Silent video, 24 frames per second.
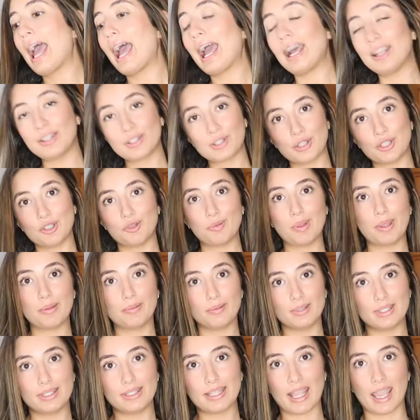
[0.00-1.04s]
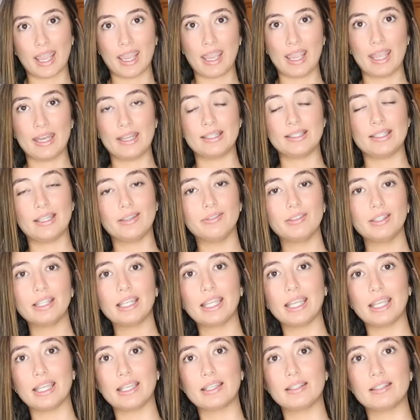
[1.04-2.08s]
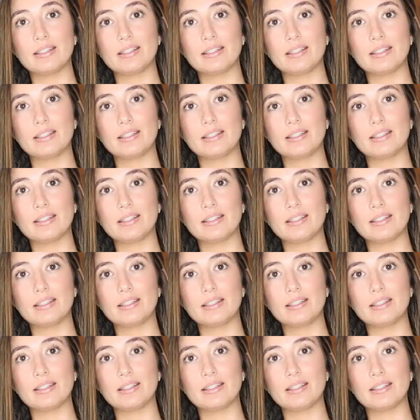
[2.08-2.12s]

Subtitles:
as good as people say. And it definitely